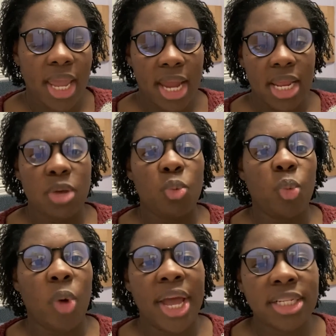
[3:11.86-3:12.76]
and he
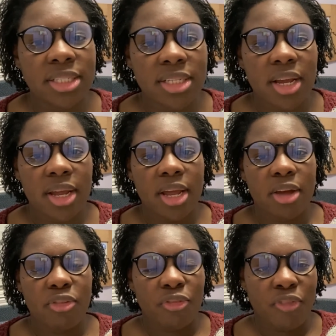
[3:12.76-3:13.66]
went
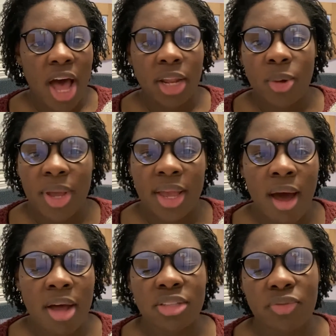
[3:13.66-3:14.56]
following
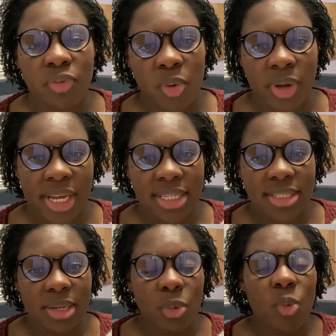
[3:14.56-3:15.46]
God's
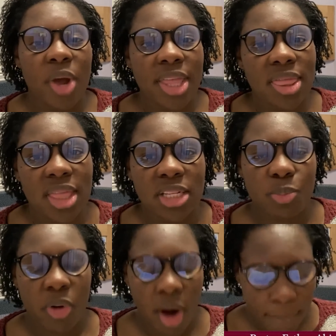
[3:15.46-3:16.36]
voice with this
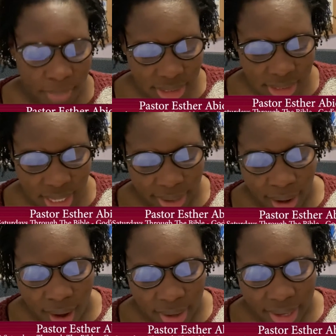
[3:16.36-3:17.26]
promise that
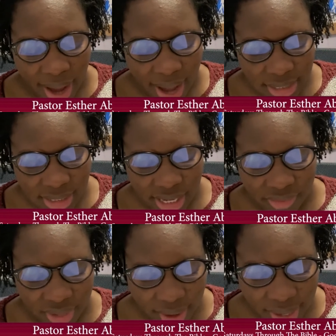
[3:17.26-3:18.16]
God has
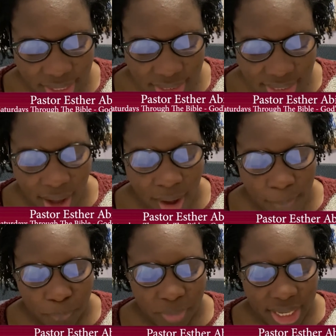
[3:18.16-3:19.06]
given us.
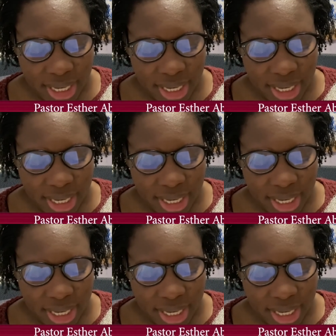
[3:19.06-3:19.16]
Um,